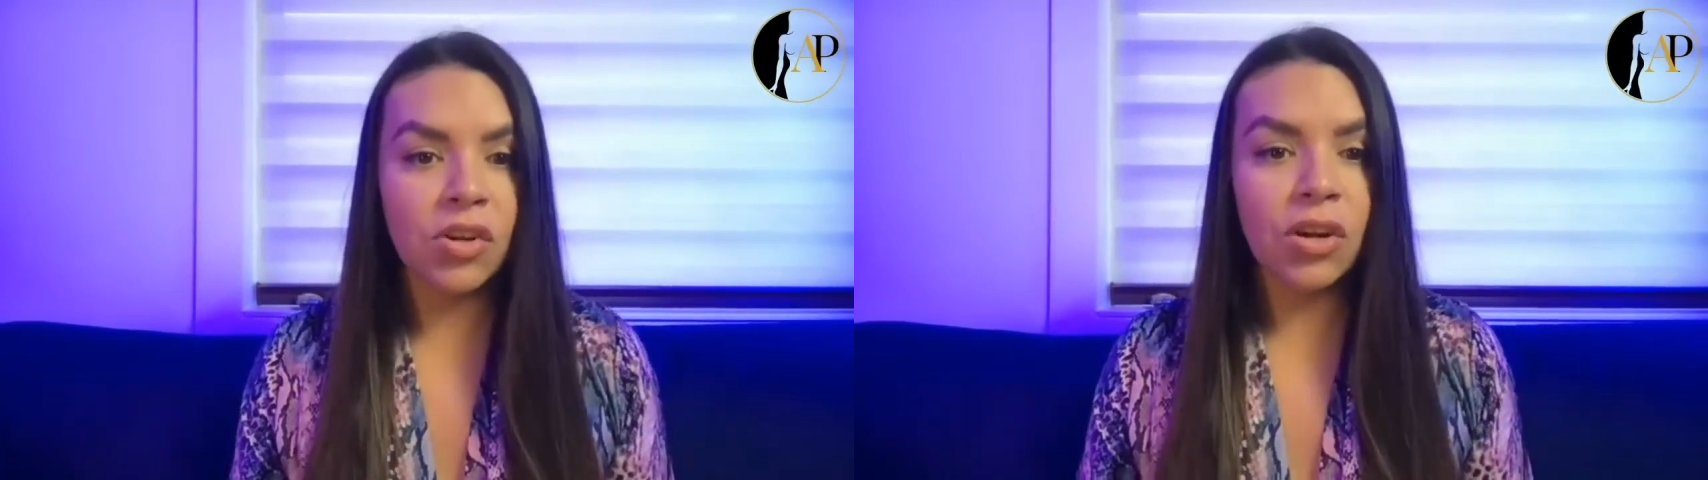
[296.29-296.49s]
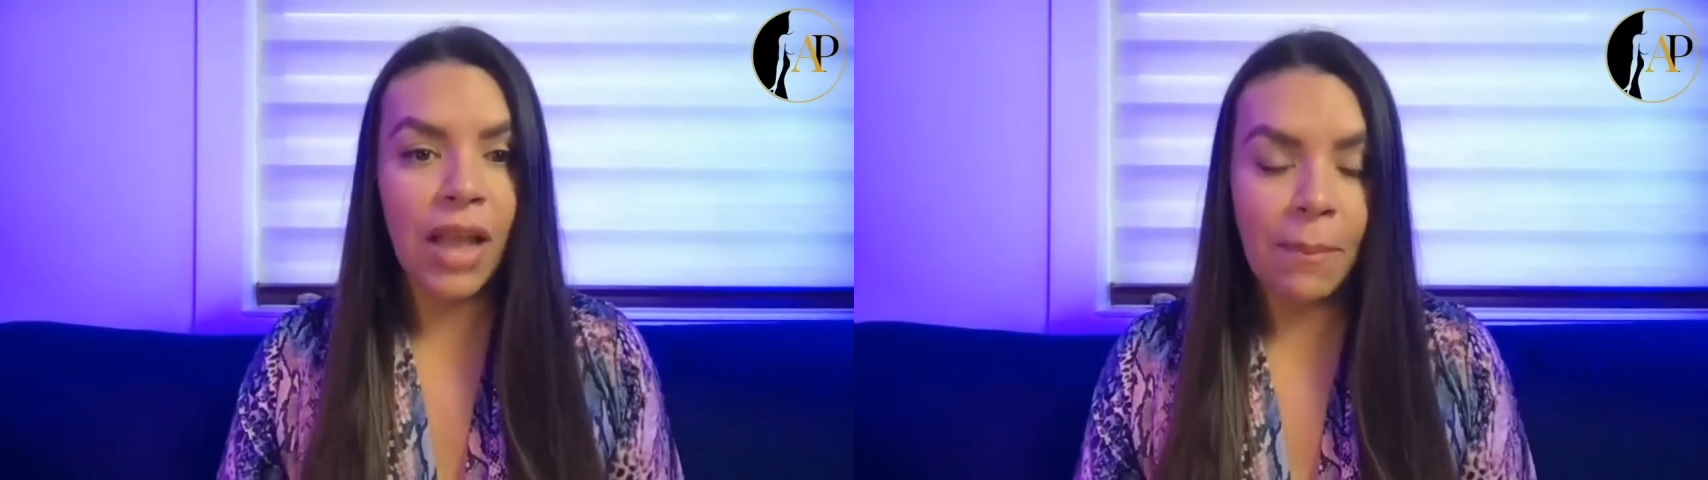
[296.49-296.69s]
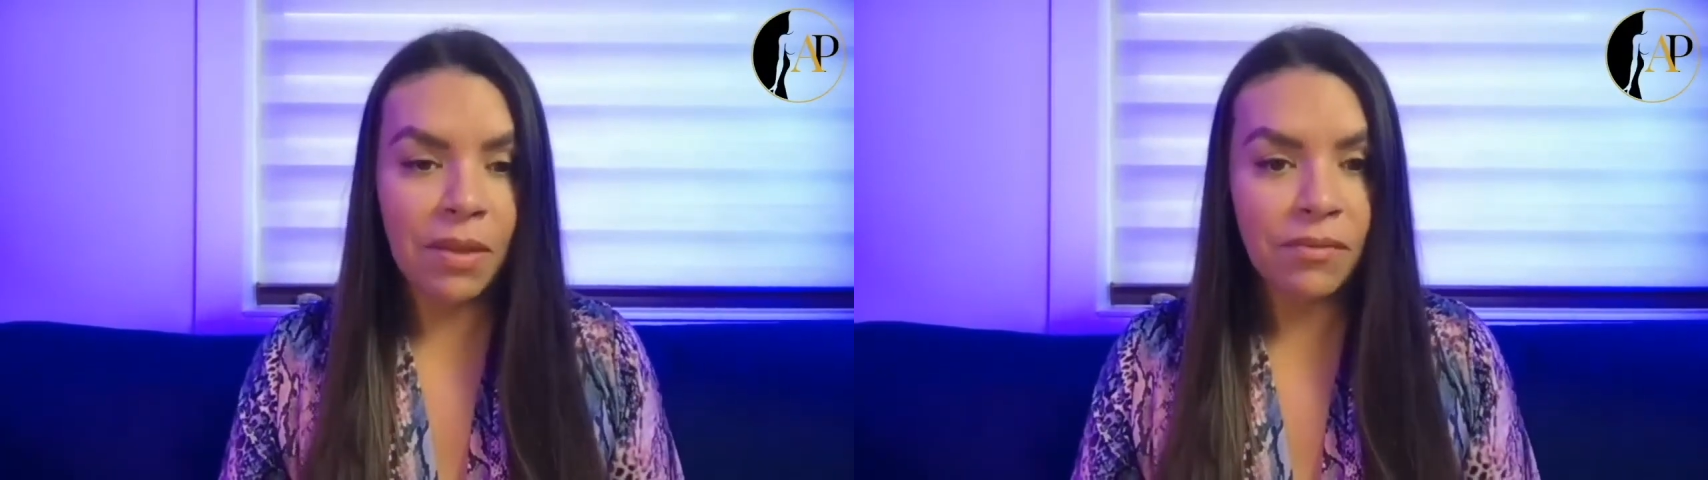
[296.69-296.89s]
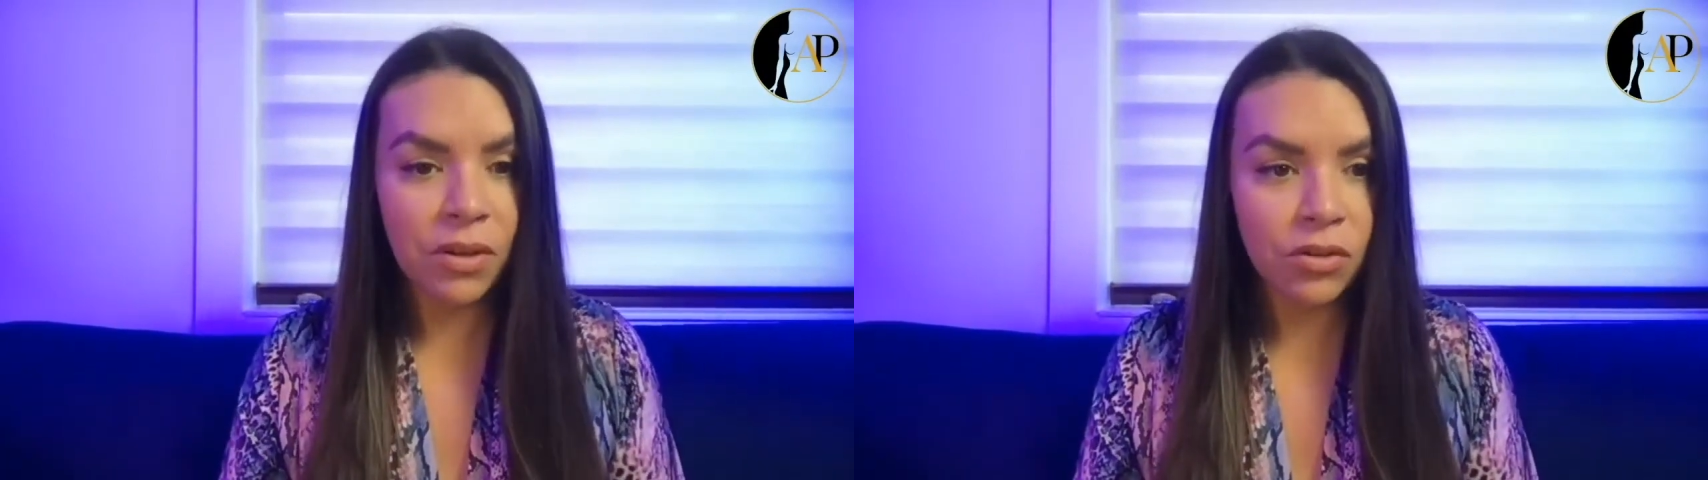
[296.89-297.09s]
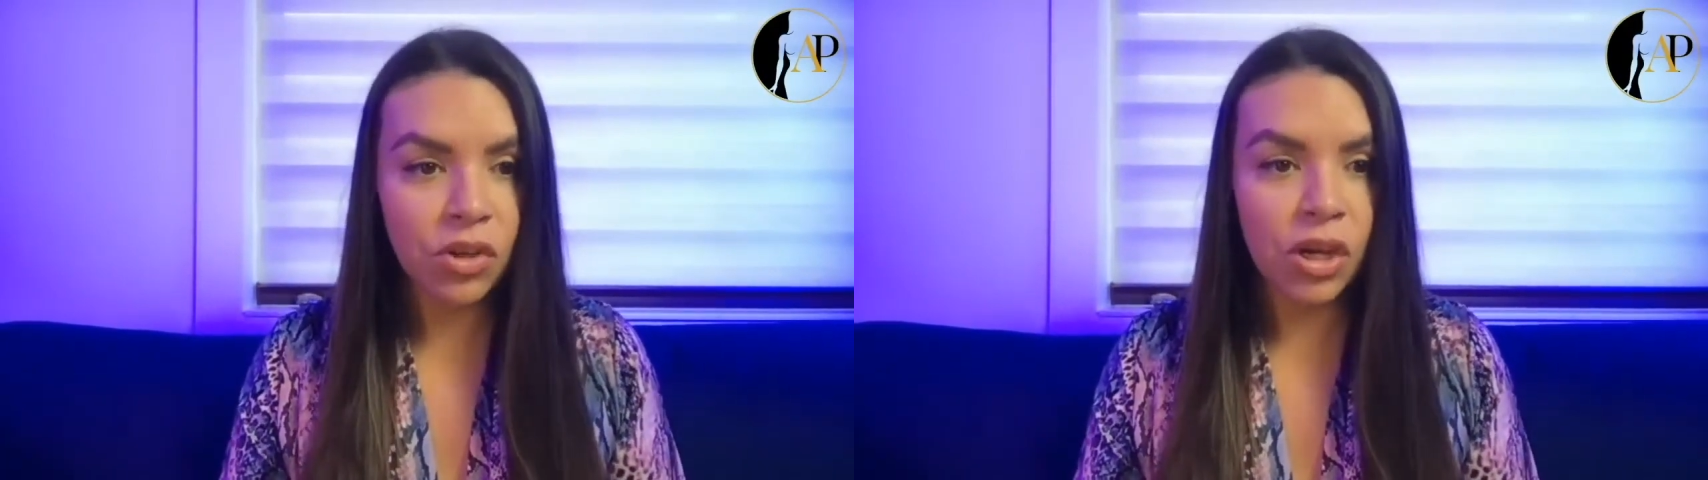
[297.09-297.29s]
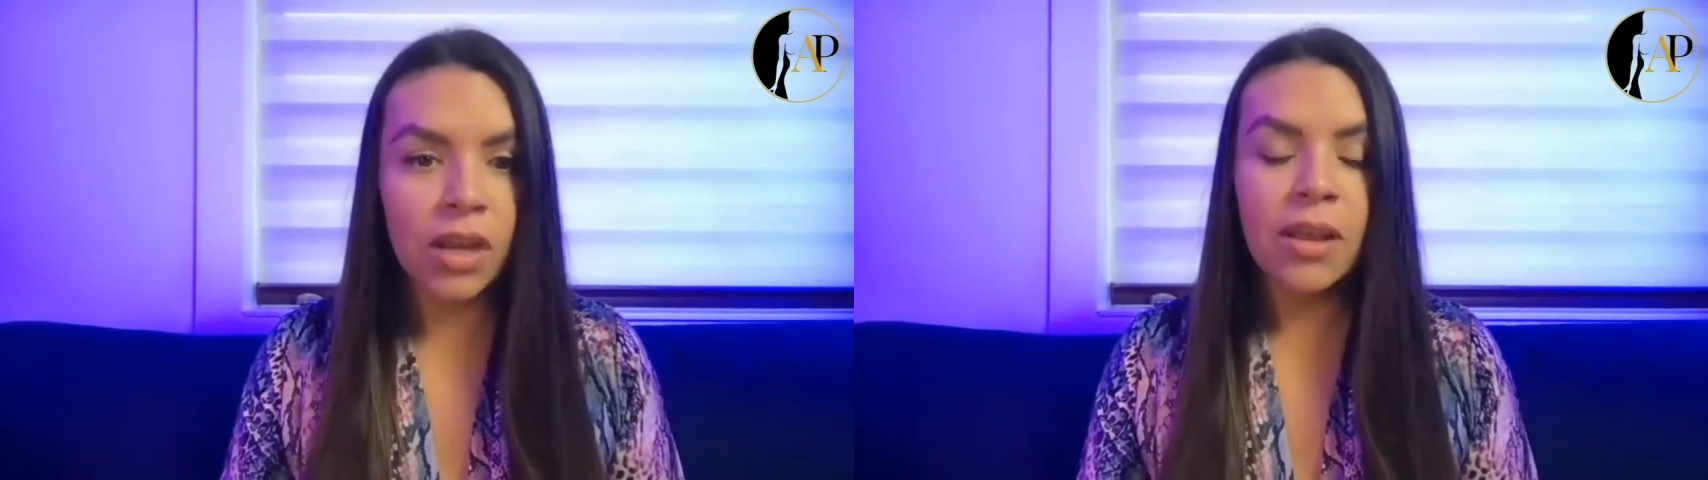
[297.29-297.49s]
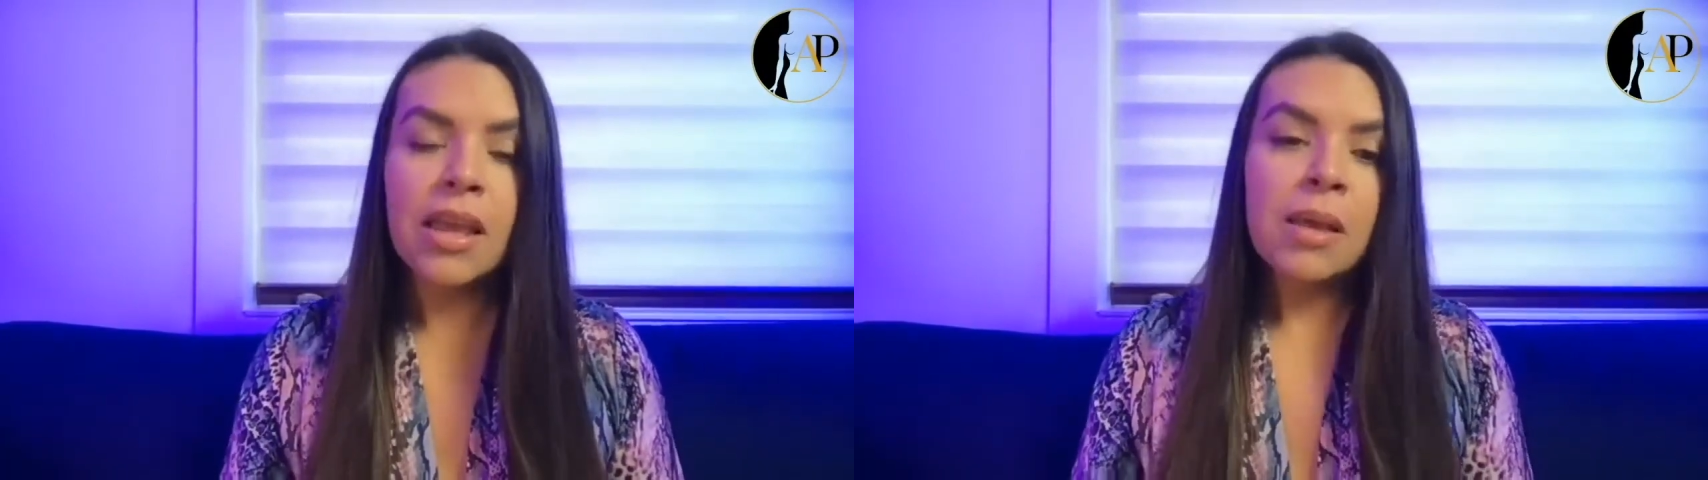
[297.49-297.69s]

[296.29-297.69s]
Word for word: in our lap that feels good